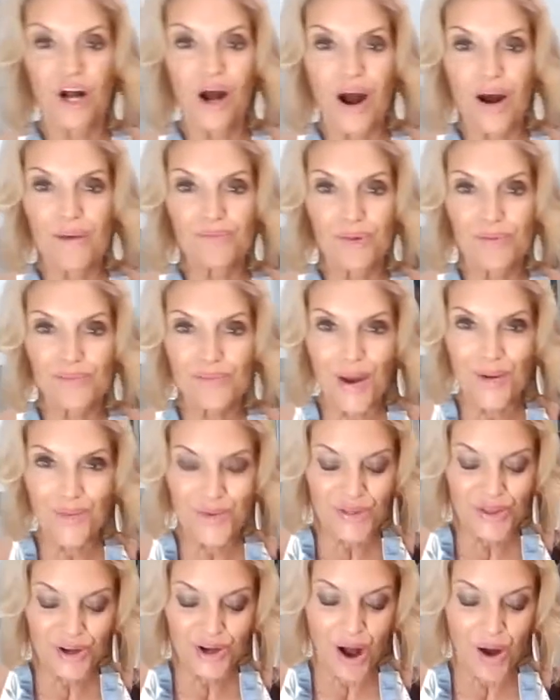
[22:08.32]
to compliment
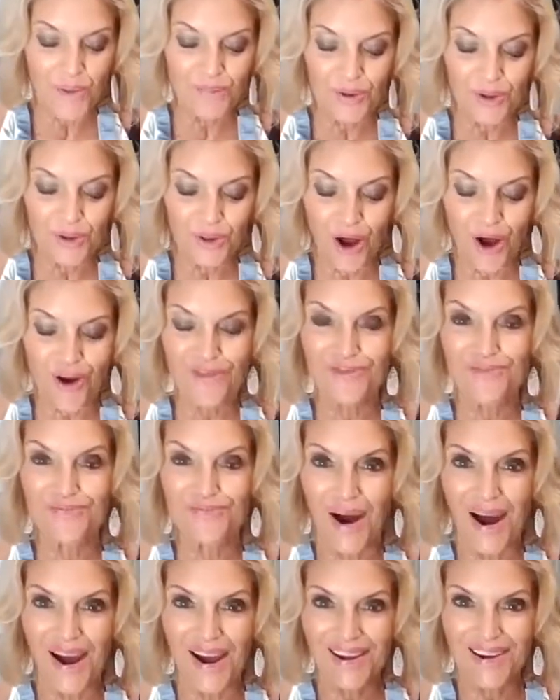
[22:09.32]
with a couple of
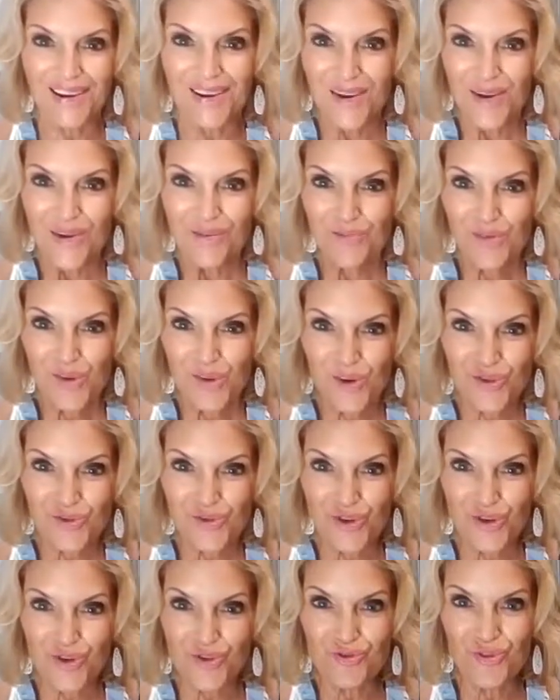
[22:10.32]
my
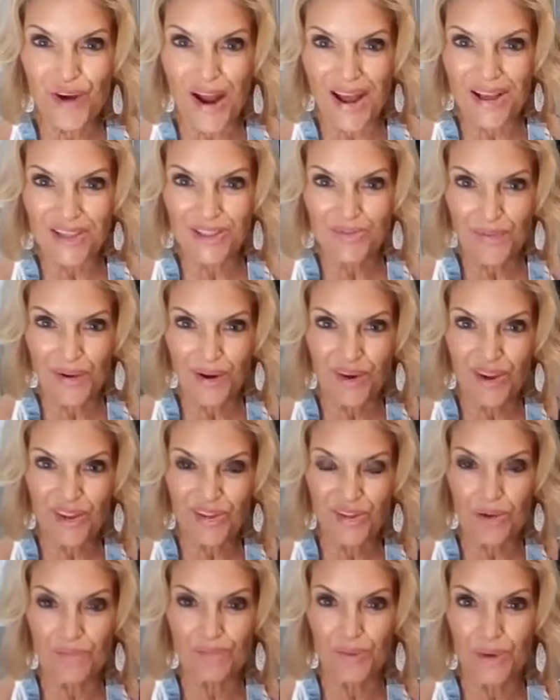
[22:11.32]
beautiful
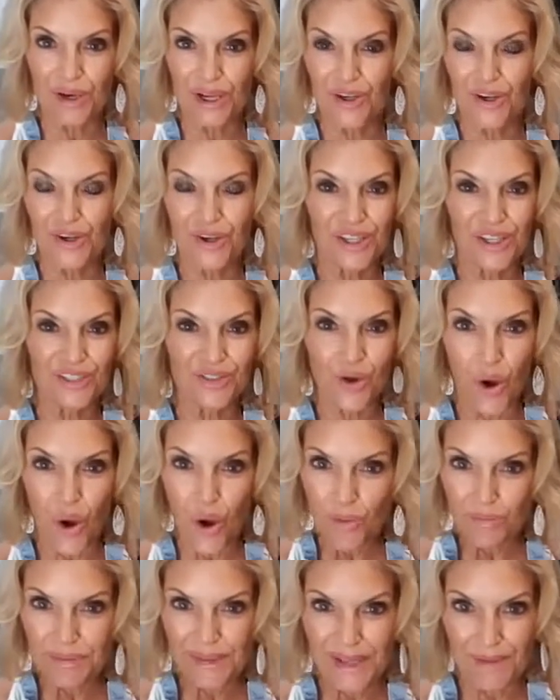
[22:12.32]
raspberry thumbprint cookies,
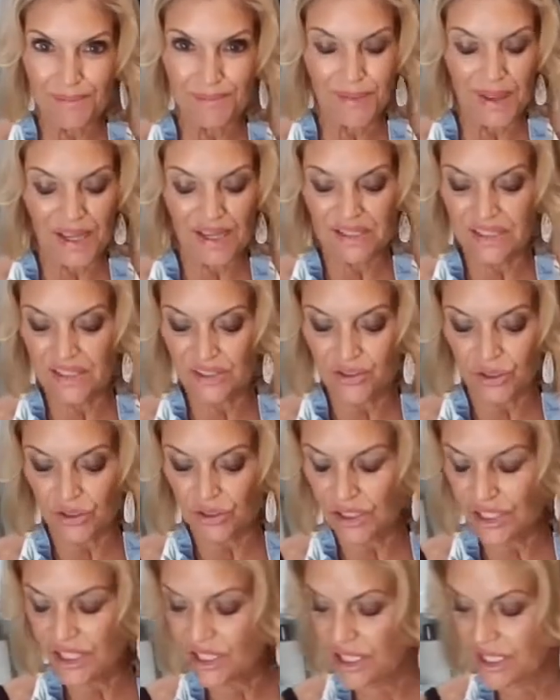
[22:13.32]
all plant-based,
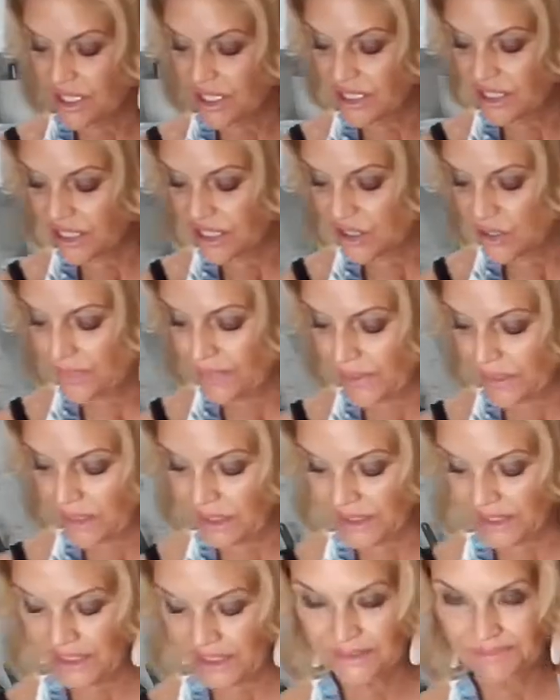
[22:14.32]
delicious, super
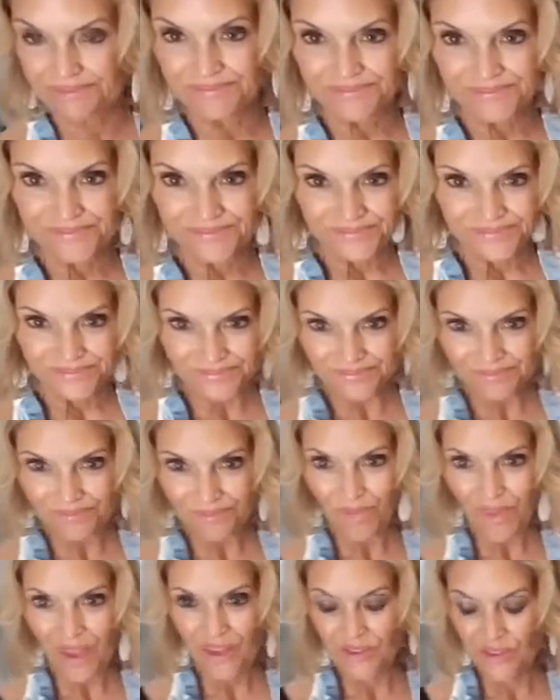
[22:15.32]
clean.
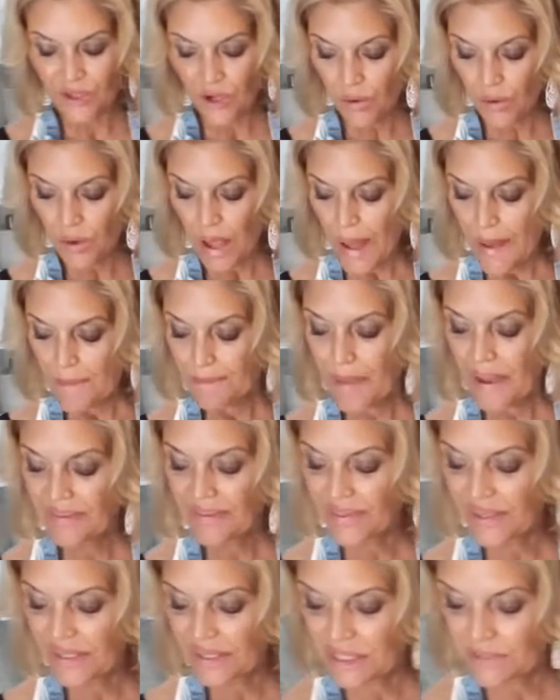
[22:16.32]
So
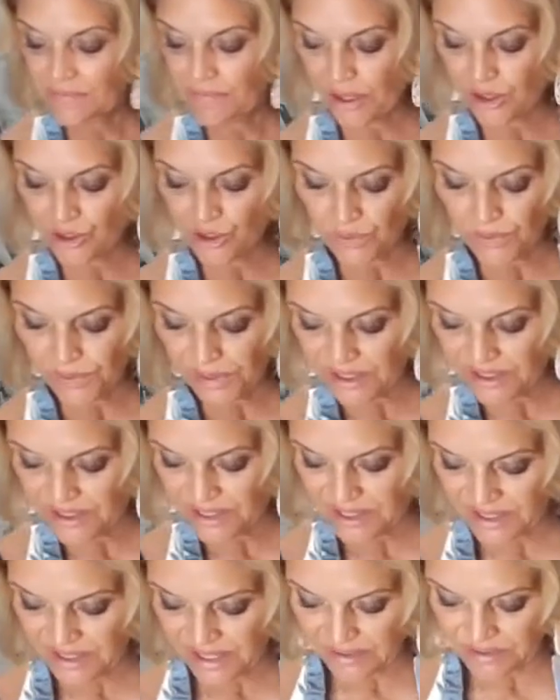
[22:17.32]
make things special when you
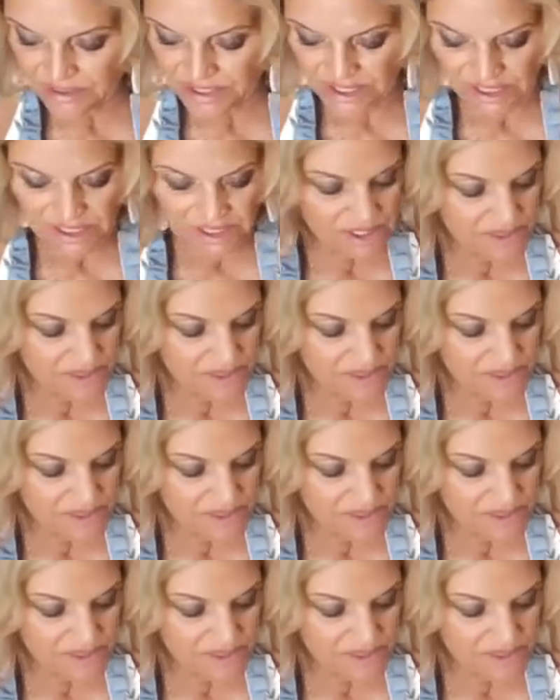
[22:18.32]
sit down to